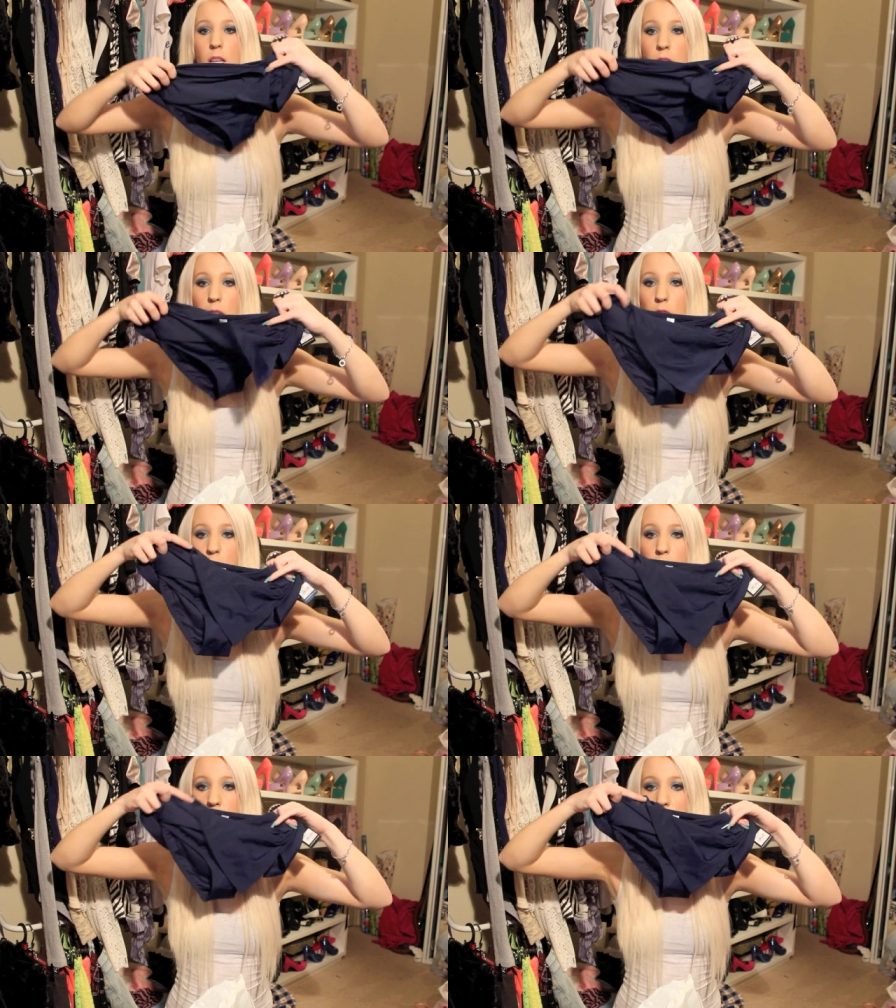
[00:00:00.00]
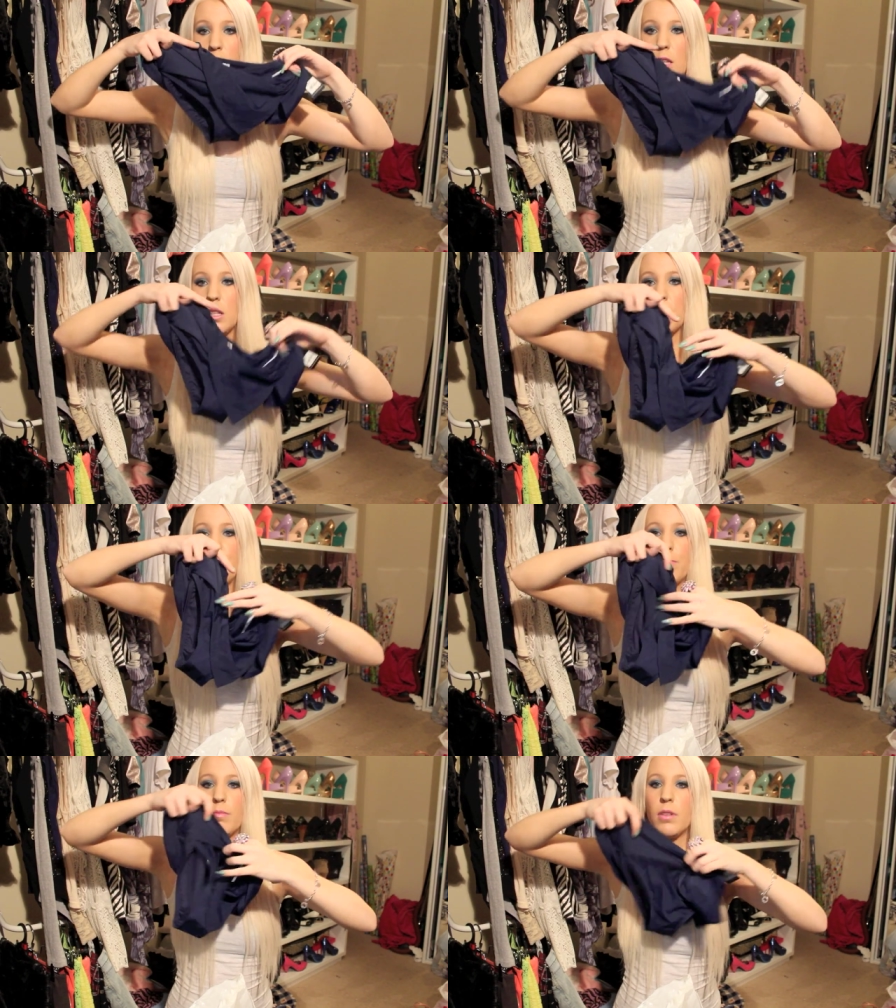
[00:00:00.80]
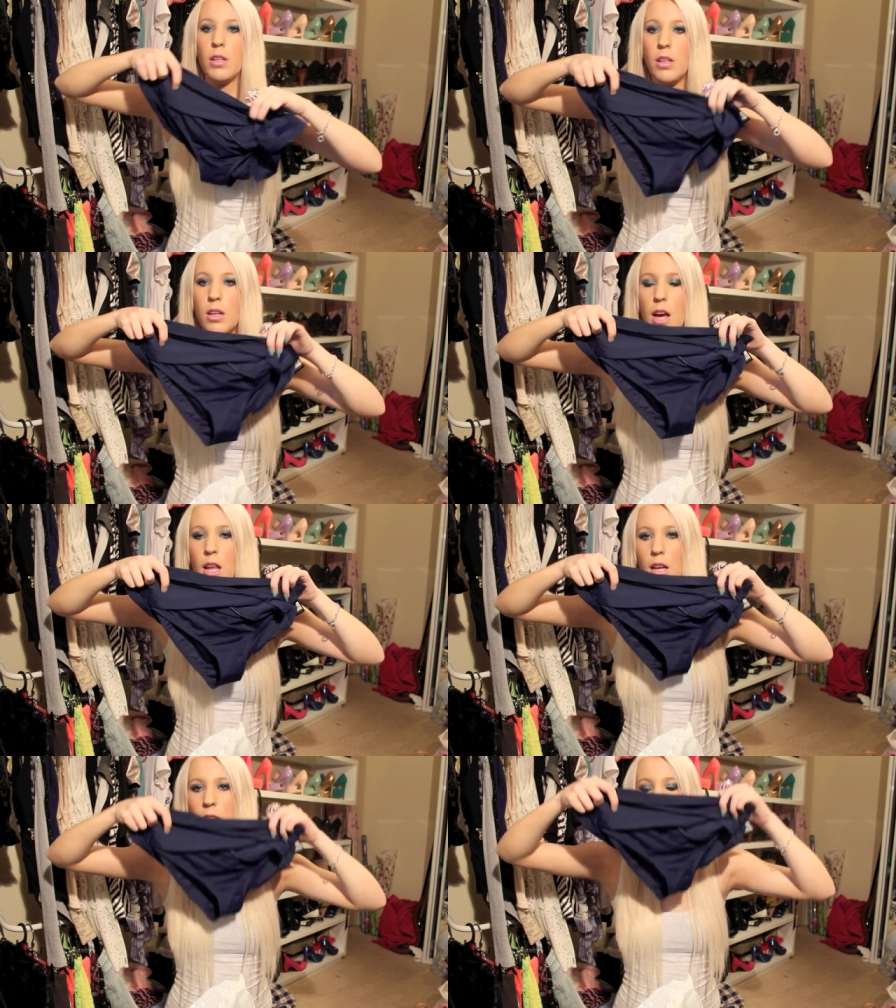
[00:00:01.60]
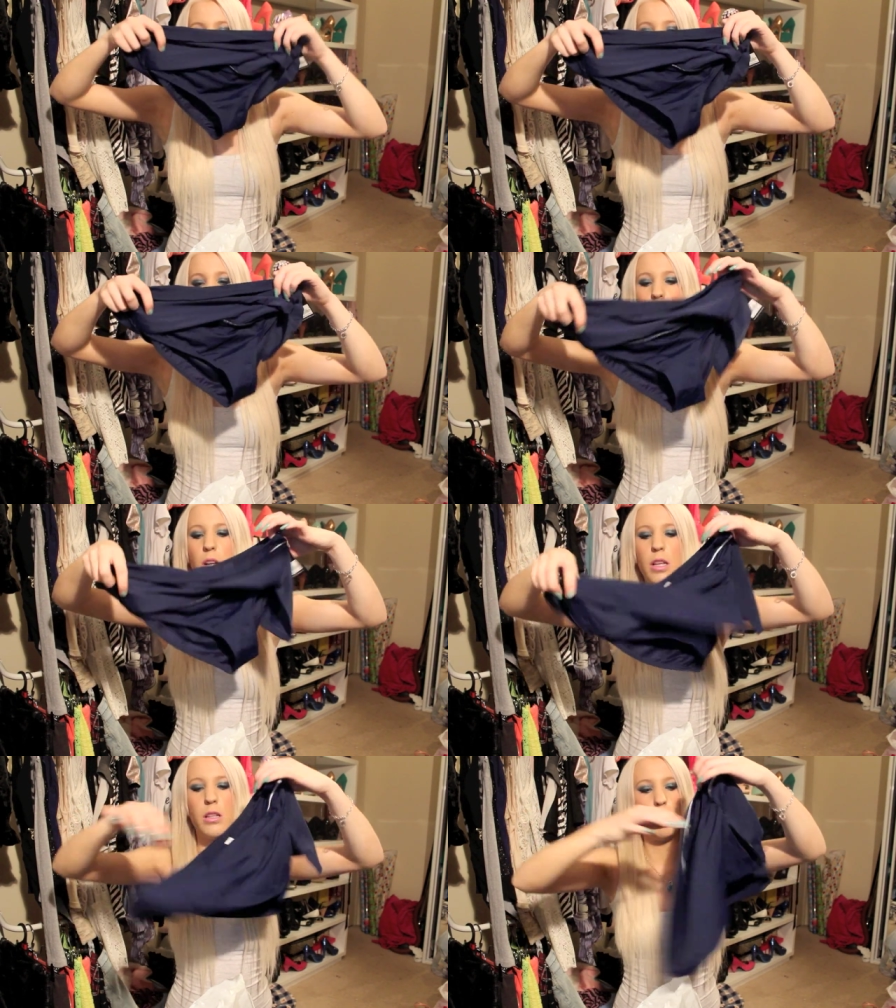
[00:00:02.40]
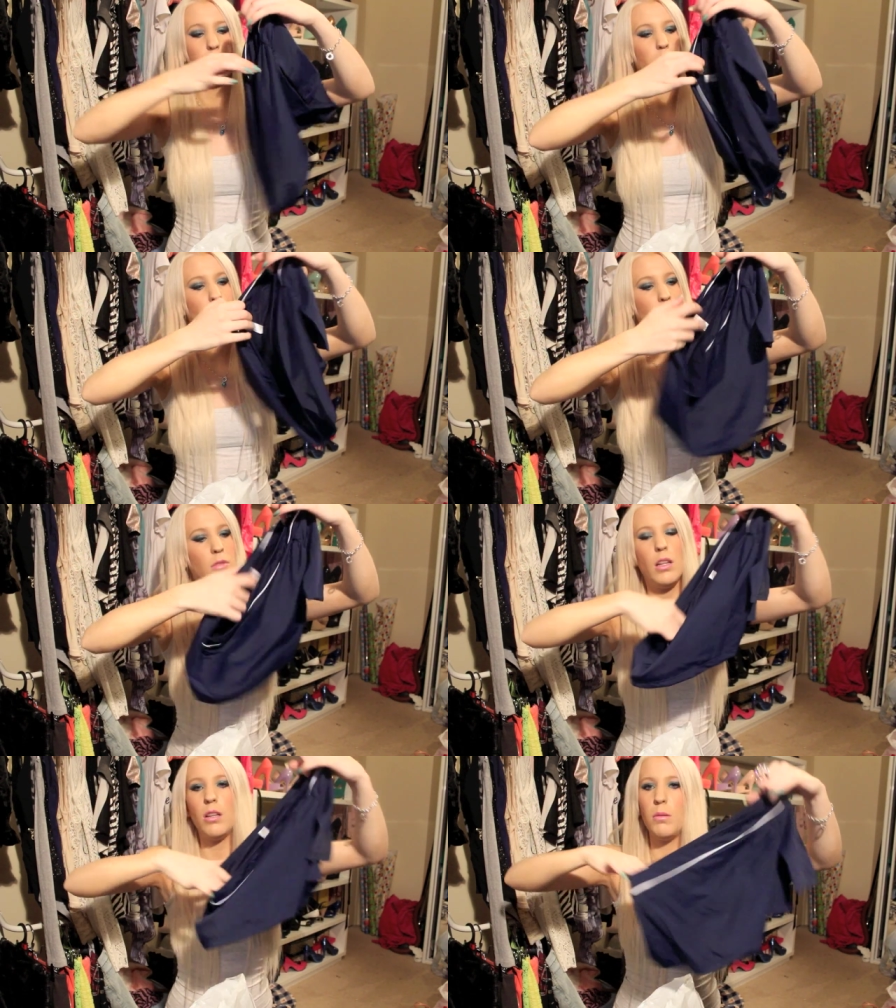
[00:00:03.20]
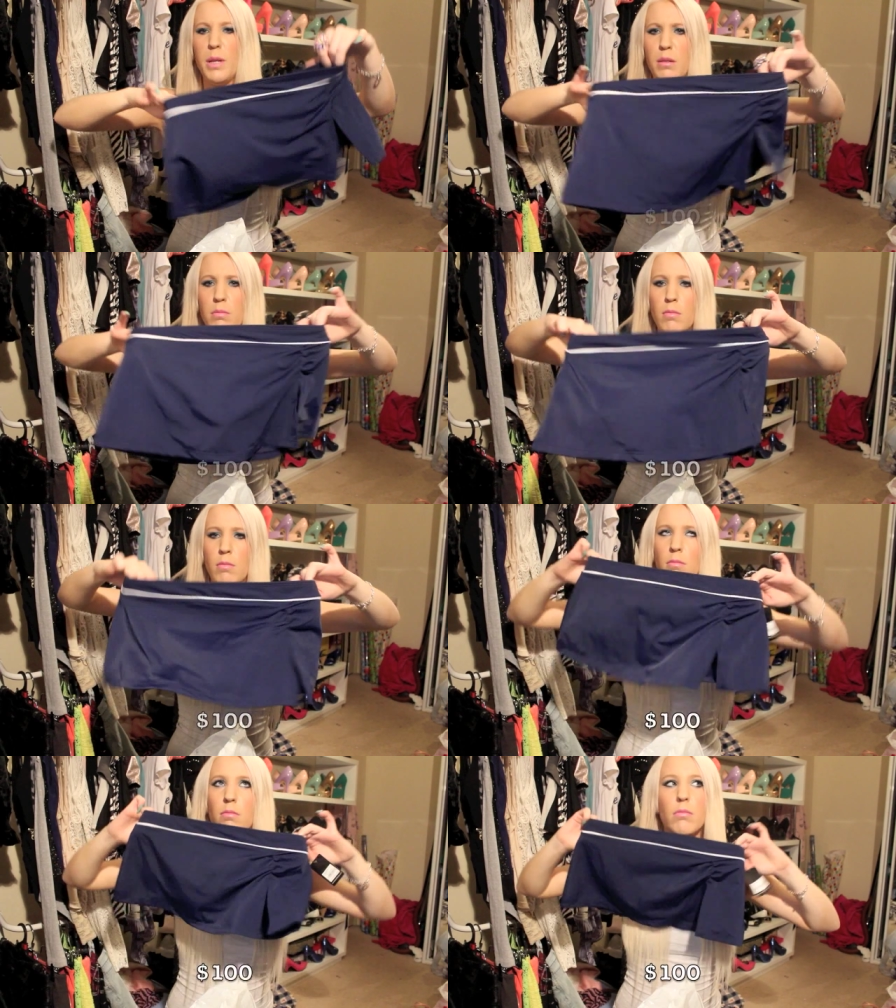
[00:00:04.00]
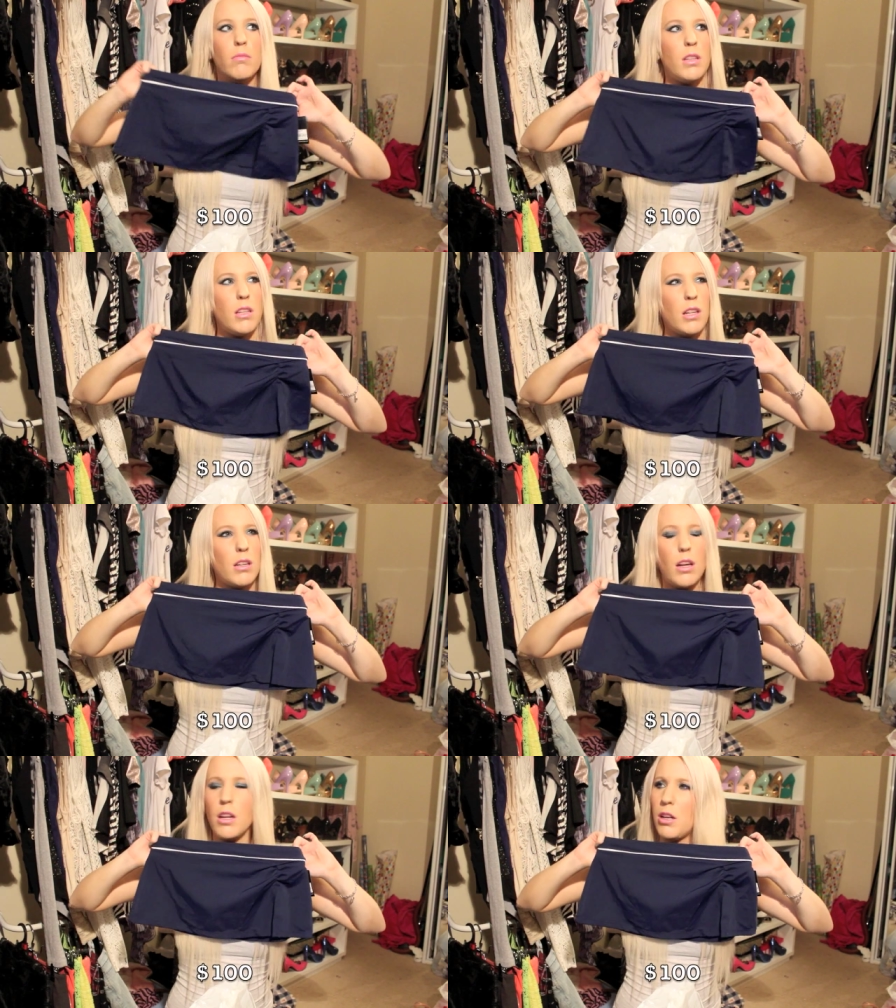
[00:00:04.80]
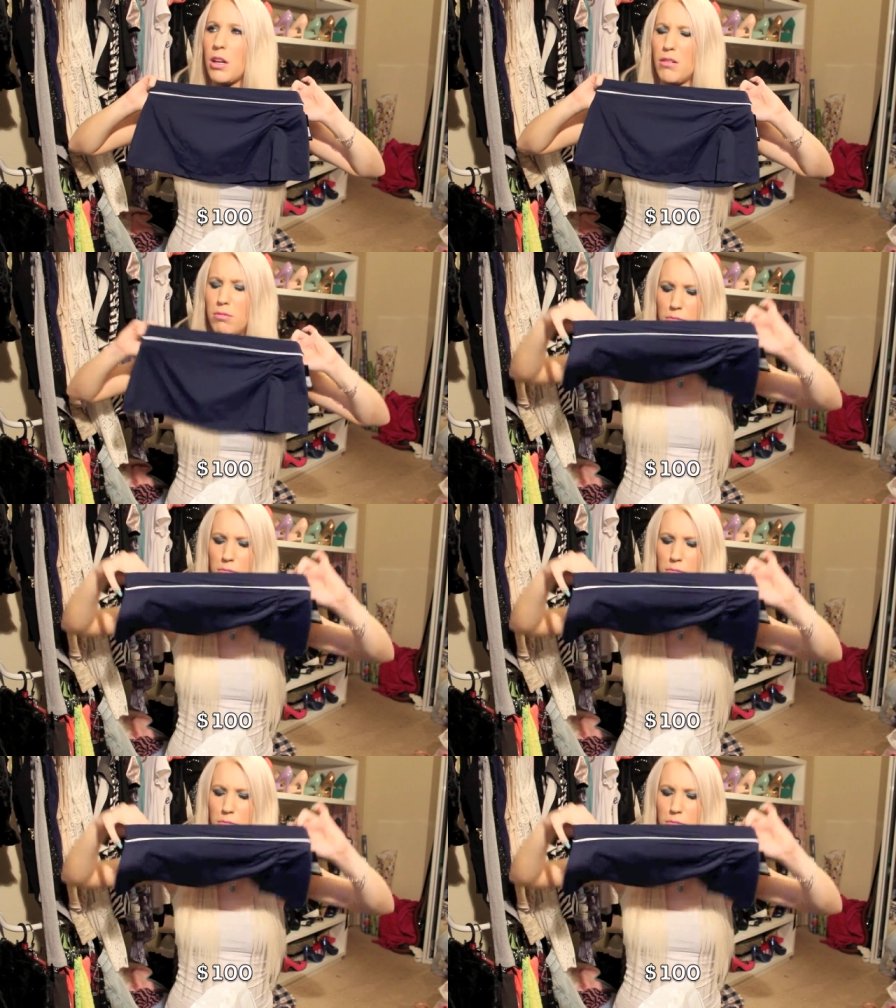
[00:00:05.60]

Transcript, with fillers: is your undies. Kind of like Scotties a little bit. Is it? I don't know.